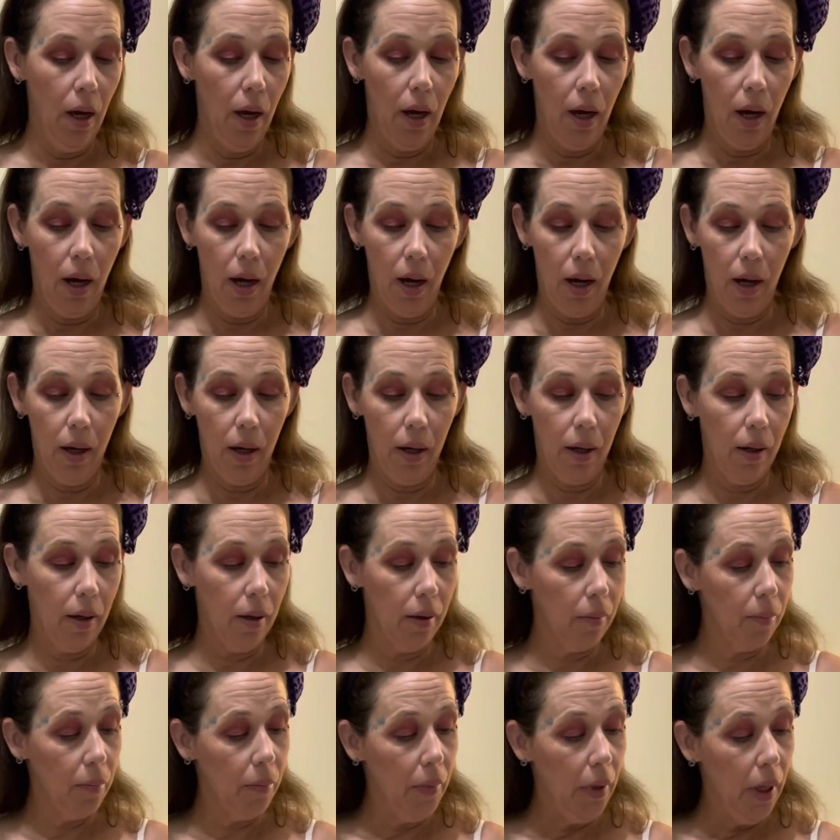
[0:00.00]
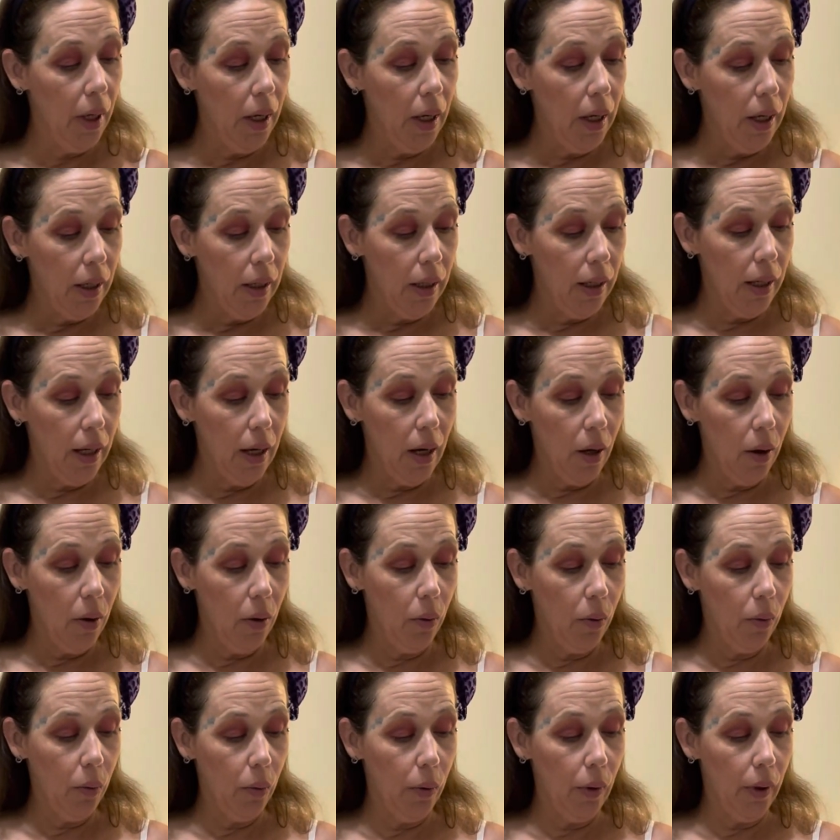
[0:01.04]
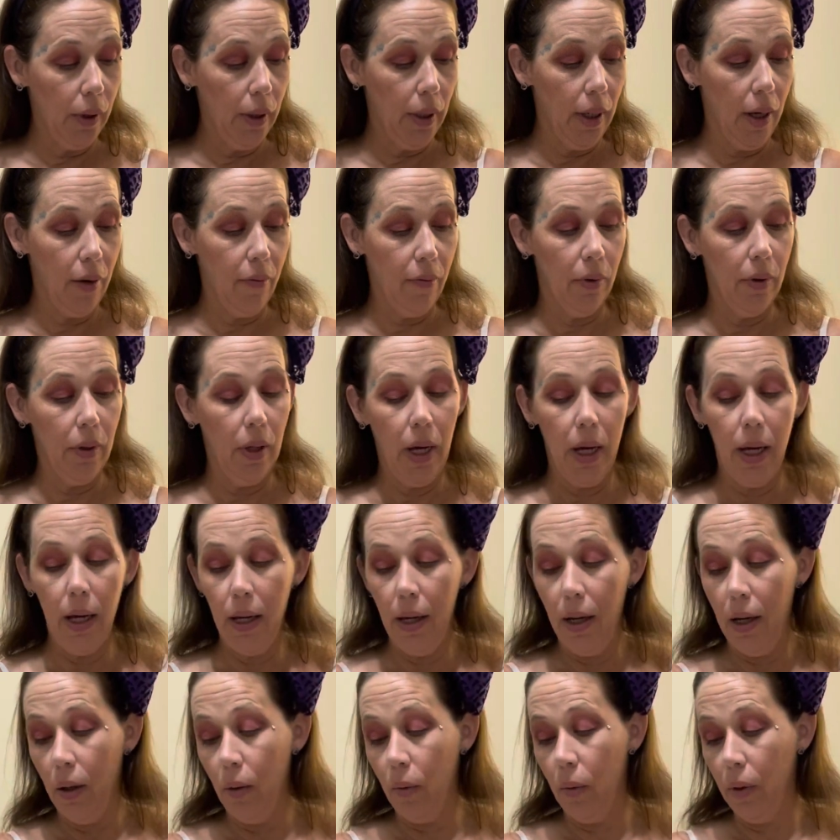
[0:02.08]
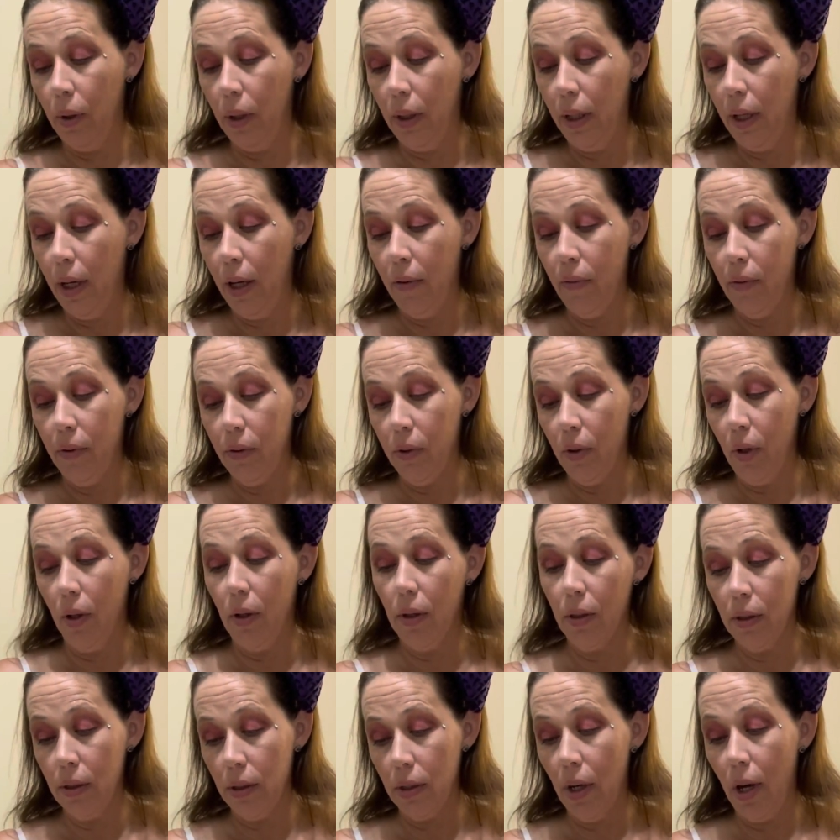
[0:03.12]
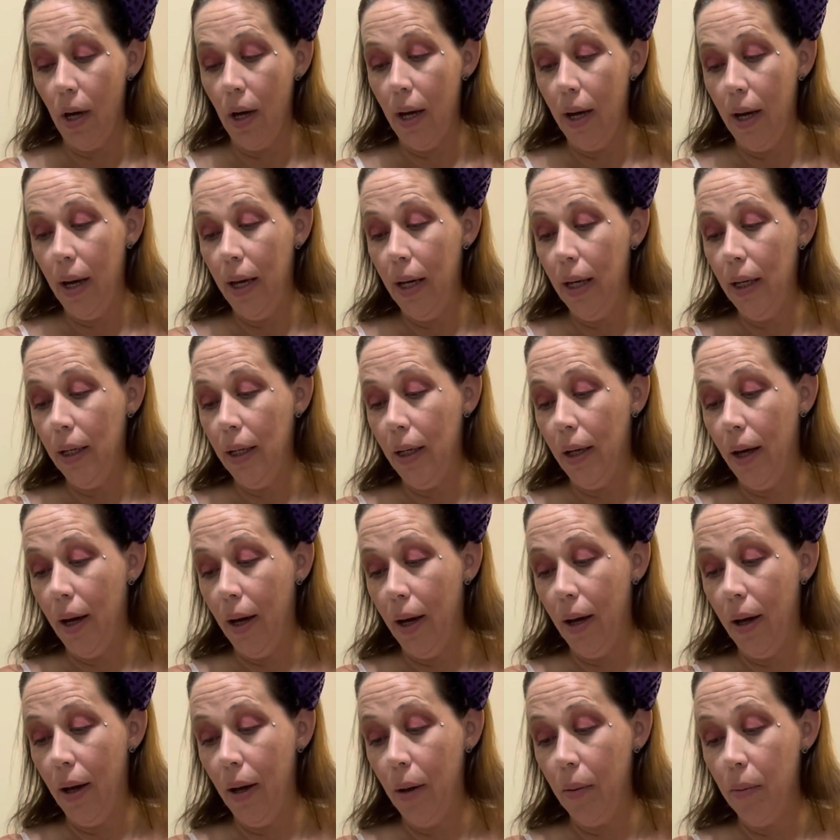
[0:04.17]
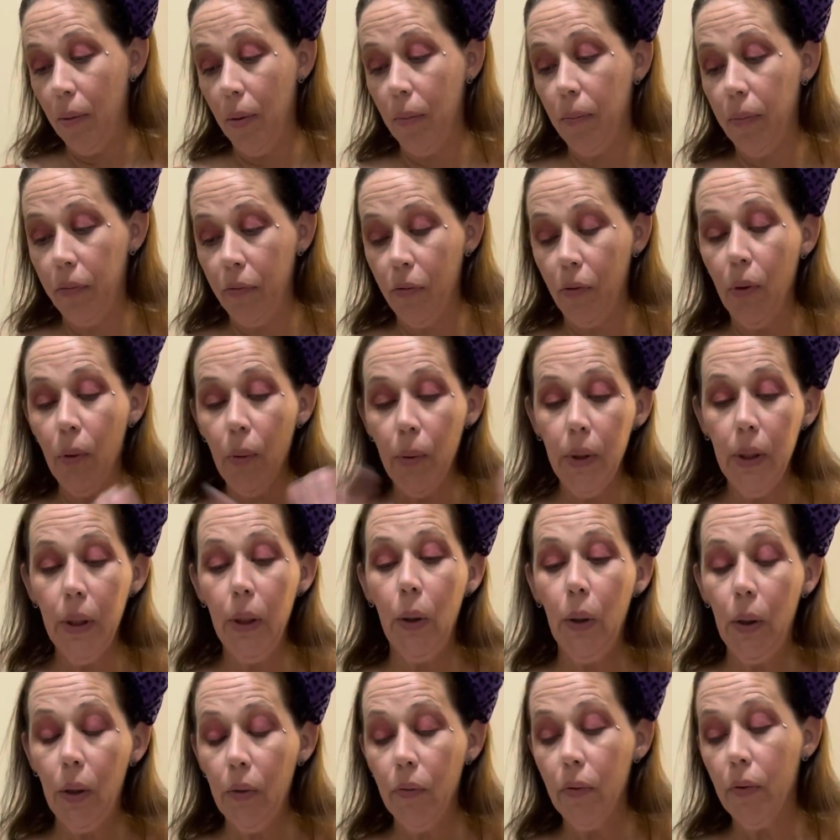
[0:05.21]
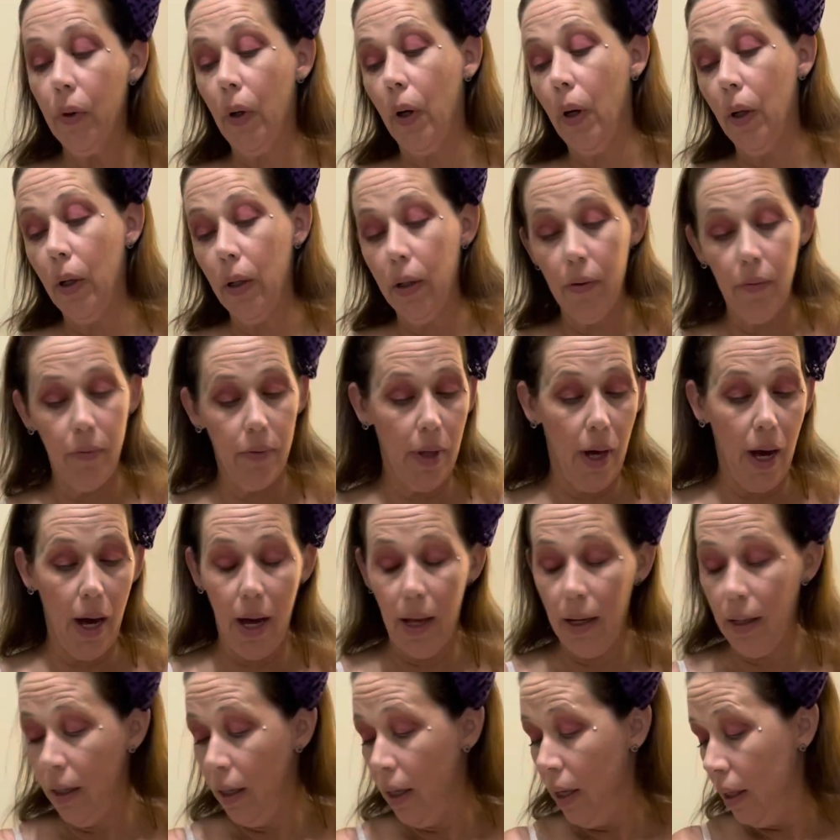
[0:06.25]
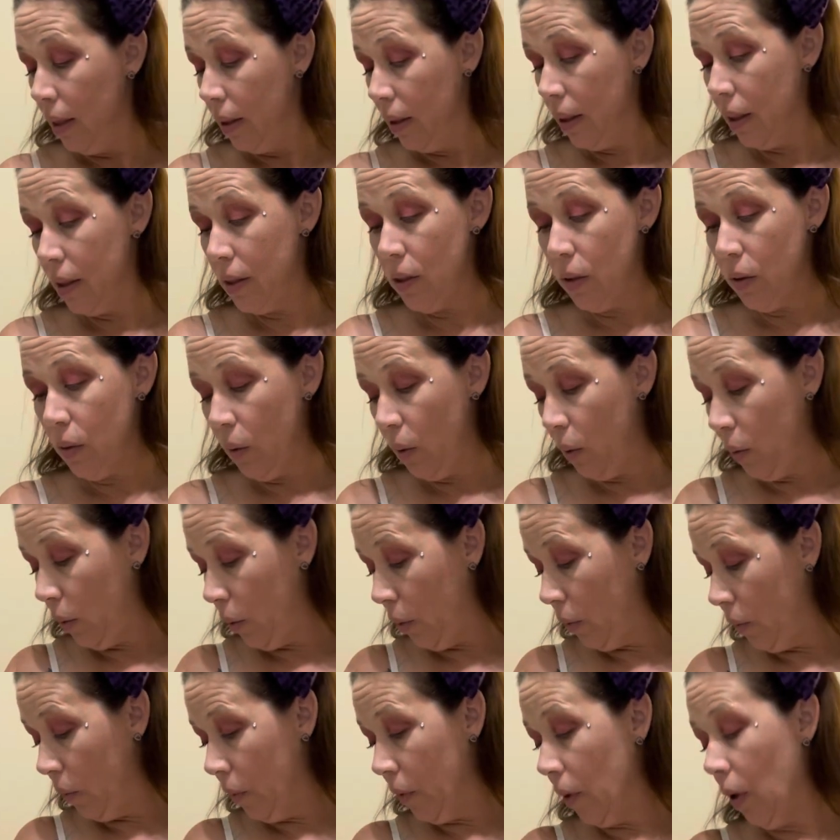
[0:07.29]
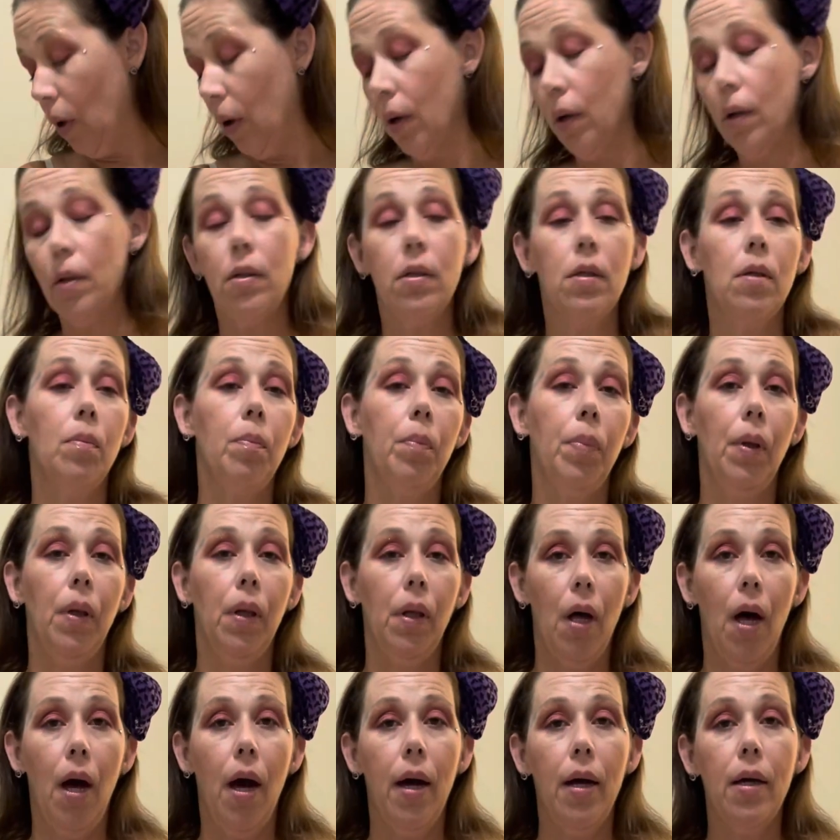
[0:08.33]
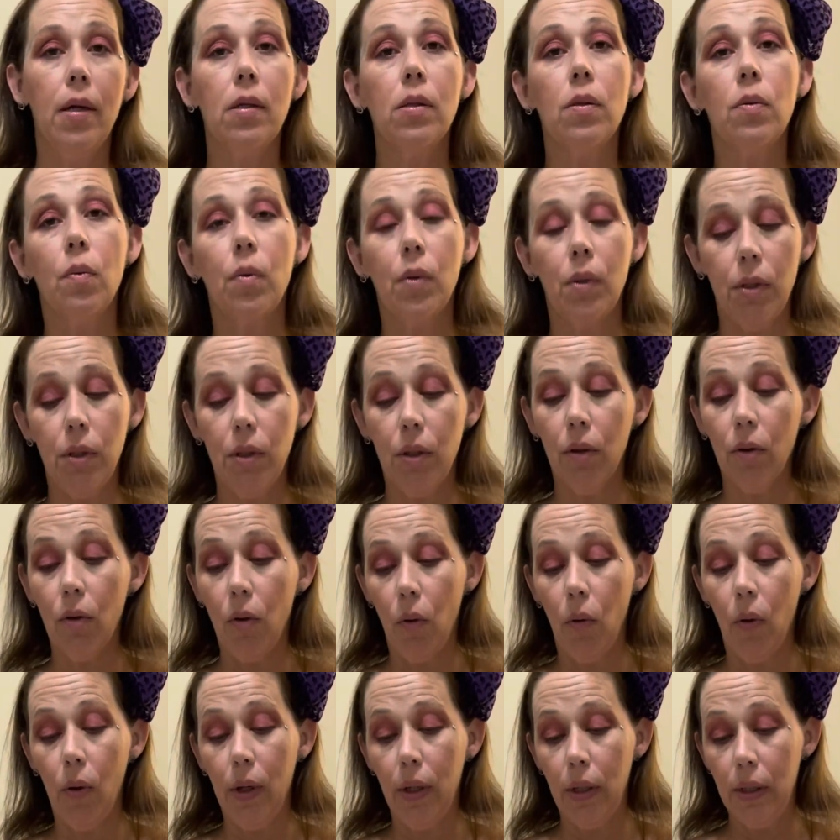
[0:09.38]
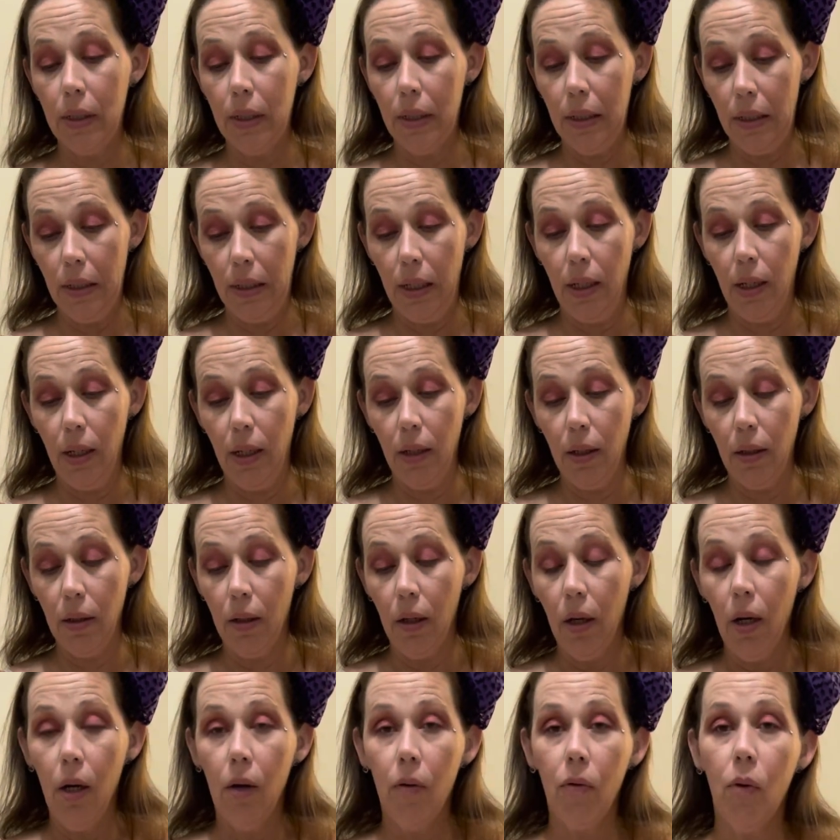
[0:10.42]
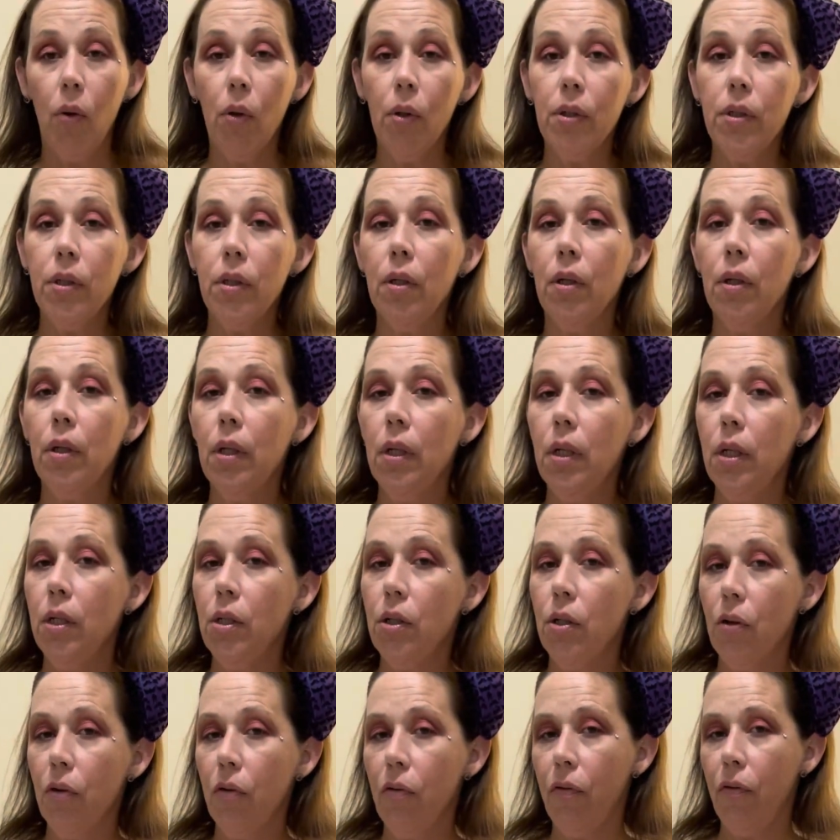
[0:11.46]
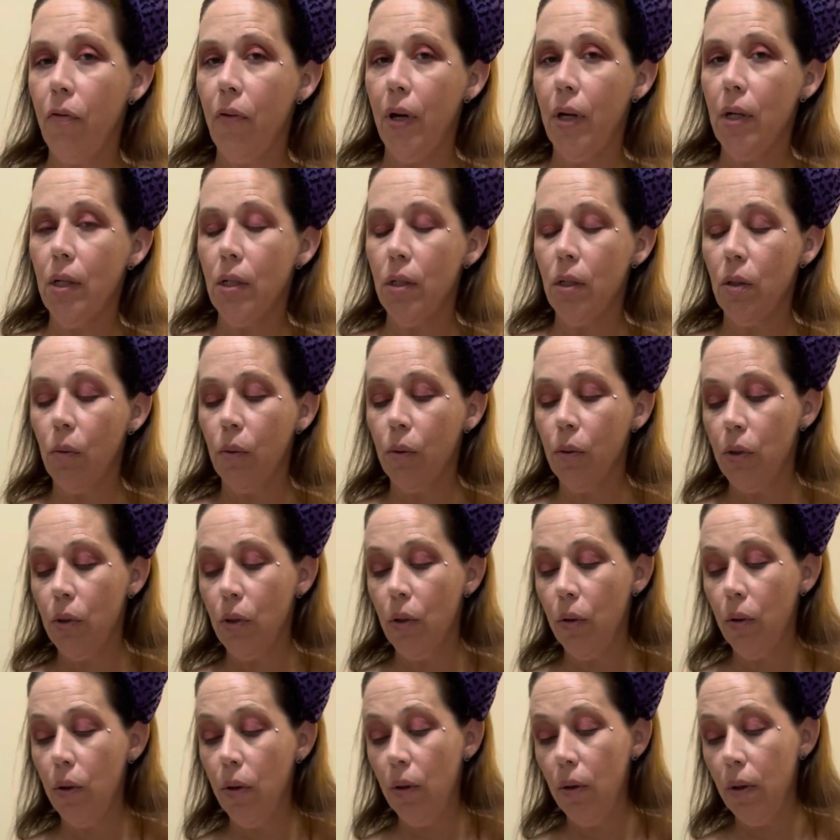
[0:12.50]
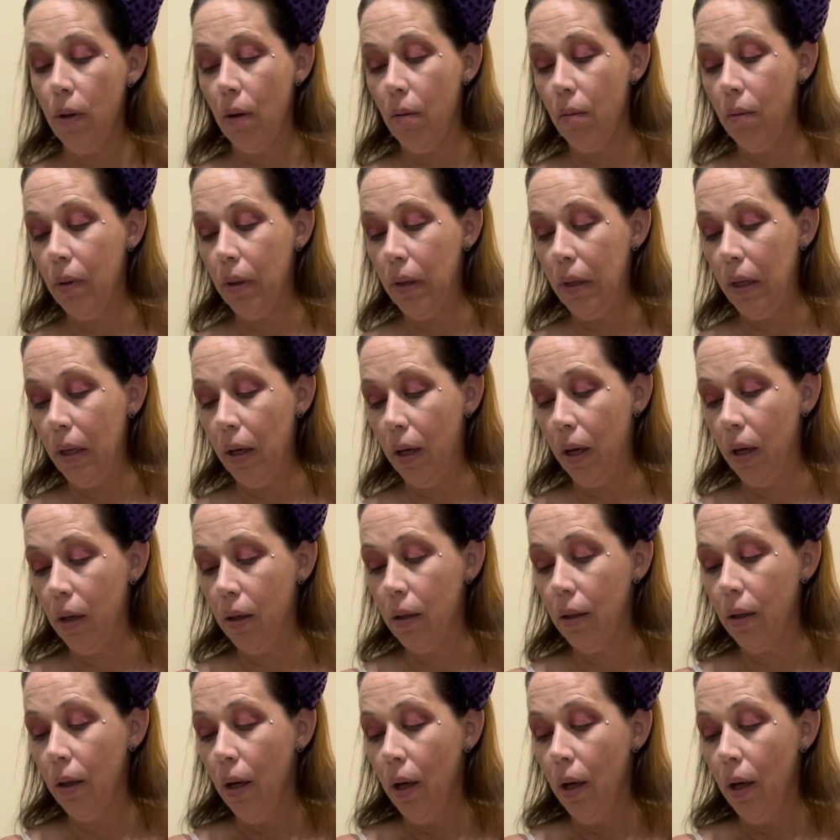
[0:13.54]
Now we're gonna have a light and we're gonna have a dark side, but before we go over all of that, let's go over our supplies, what you're going to need. Of course, you're gonna need your fish. We'll show you them at the end.